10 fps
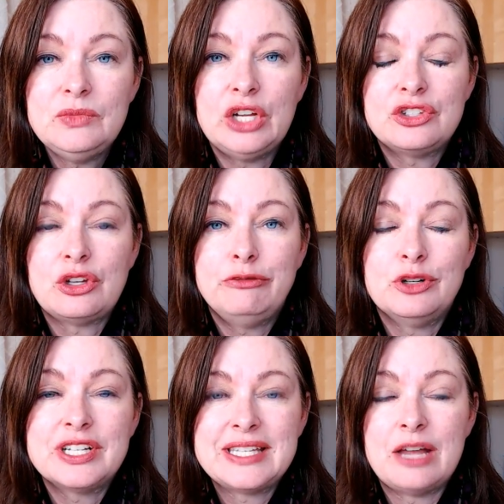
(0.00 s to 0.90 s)
So for
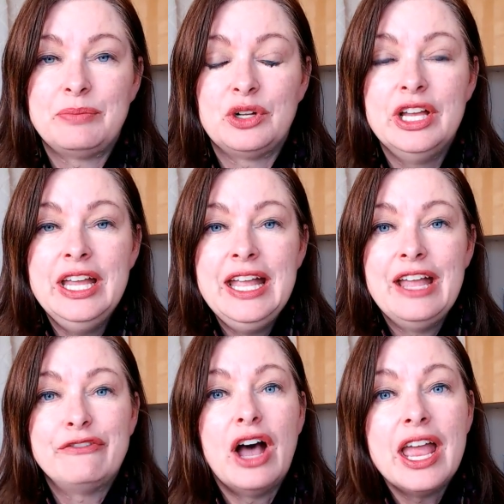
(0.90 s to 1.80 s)
example,
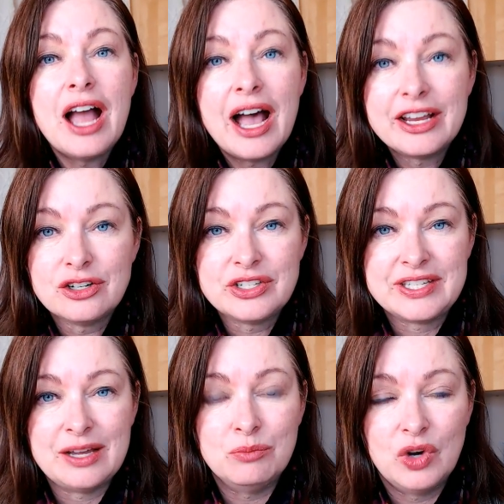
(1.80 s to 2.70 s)
if I hired
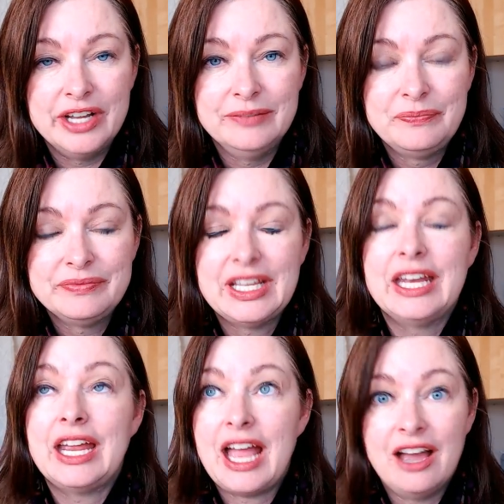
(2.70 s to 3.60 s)
someone, and
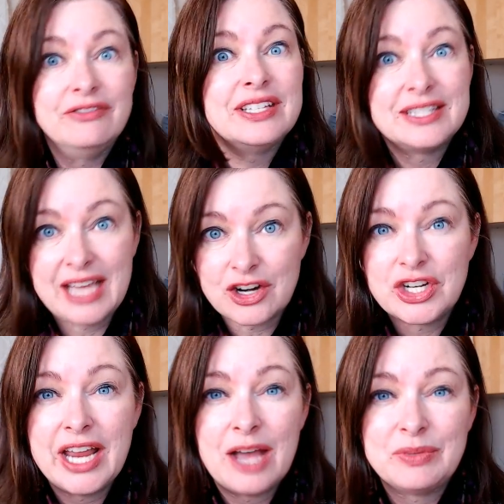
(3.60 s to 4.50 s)
this has
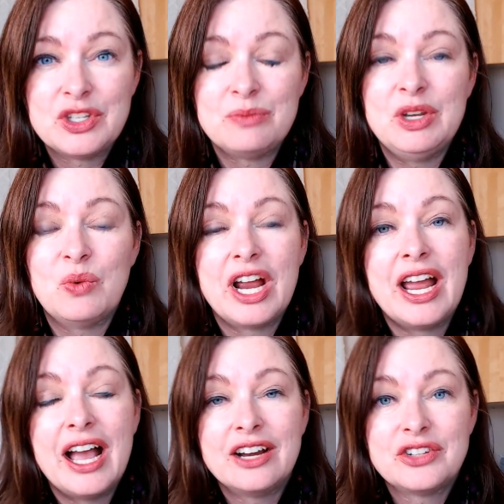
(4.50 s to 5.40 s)
actually happened to me, where I
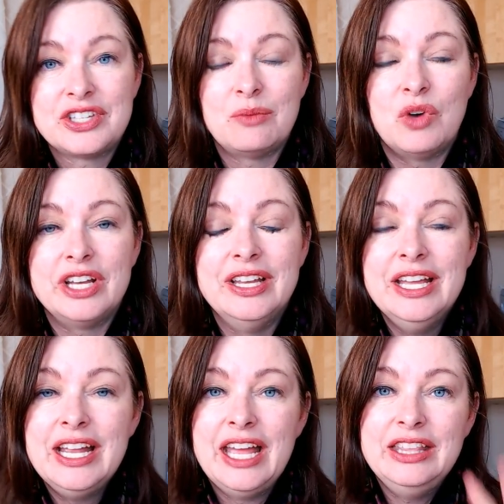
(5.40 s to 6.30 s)
hired someone
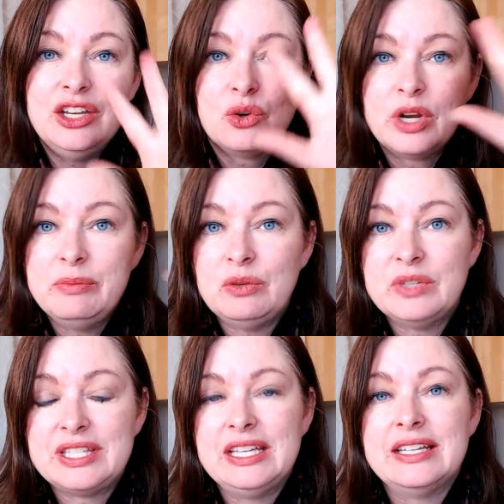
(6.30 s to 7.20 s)
and the agreement
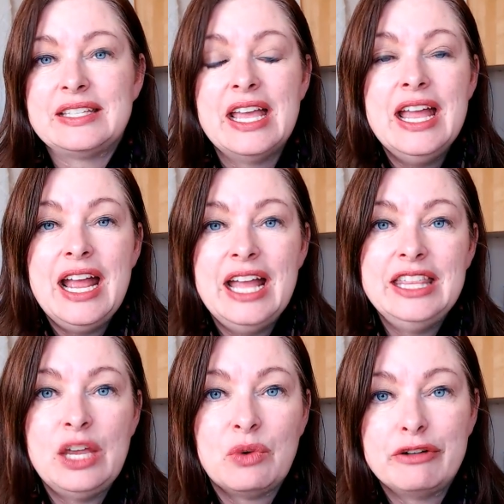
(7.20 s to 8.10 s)
was this, and
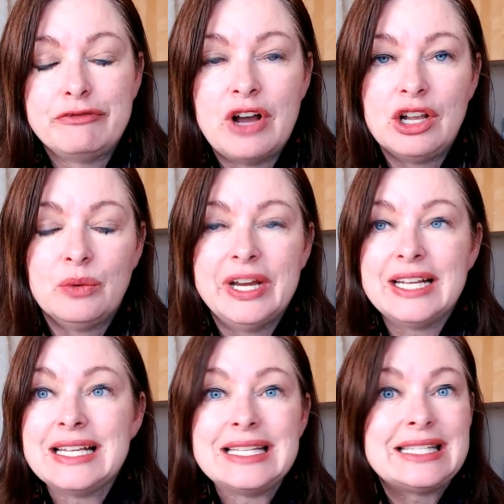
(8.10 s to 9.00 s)
they weren't
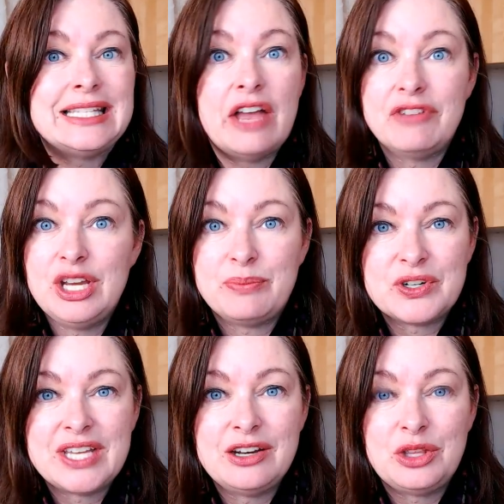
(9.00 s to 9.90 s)
following
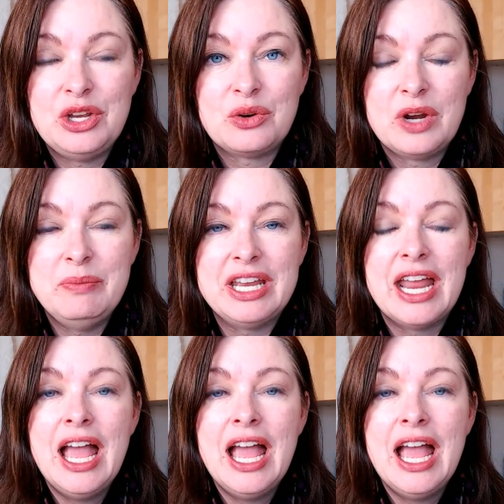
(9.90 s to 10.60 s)
70% of the agreement,